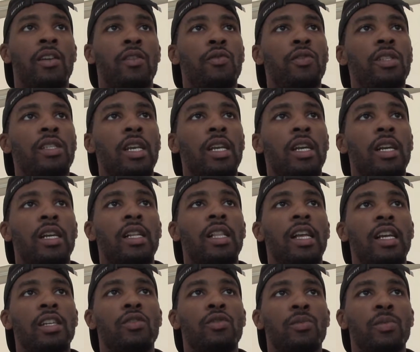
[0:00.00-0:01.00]
We take a
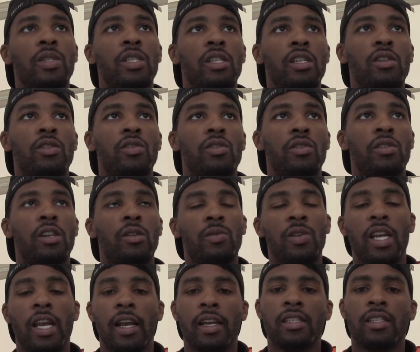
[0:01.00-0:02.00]
classroom with children and
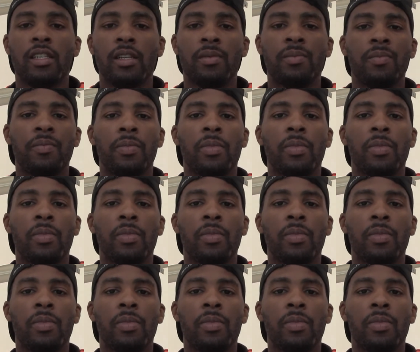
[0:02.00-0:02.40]
we ask them,